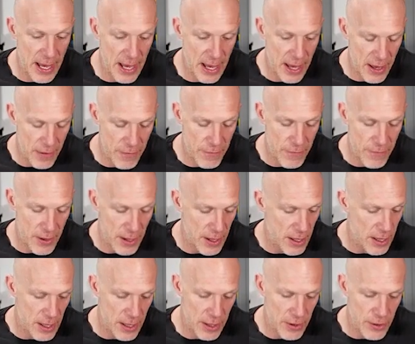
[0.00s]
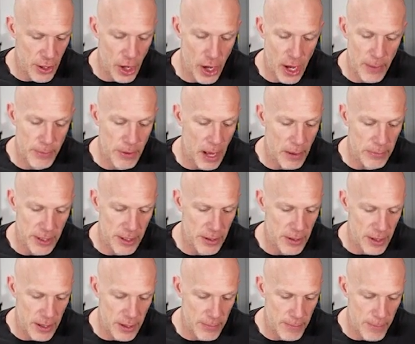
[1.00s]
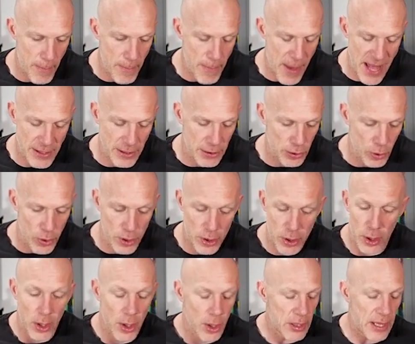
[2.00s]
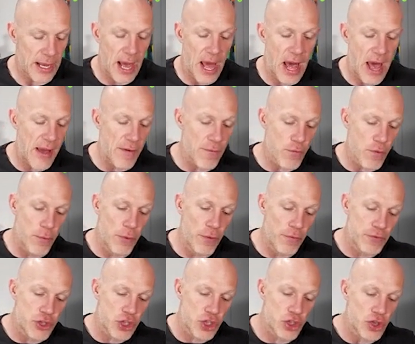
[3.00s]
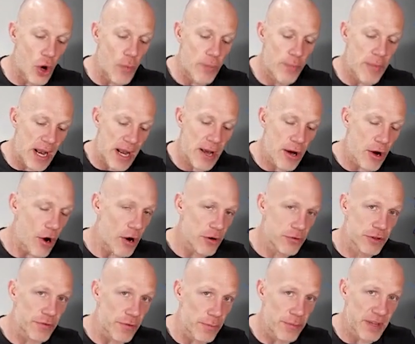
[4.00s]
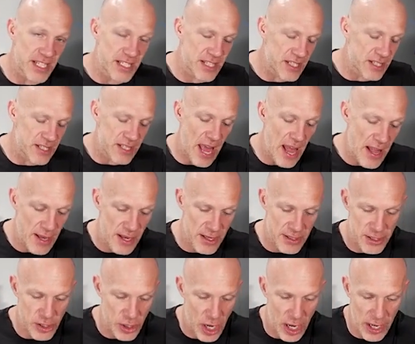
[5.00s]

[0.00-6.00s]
have the Hobgoblin Bandit Lord. Like, I have removed so many cards from this set, it's not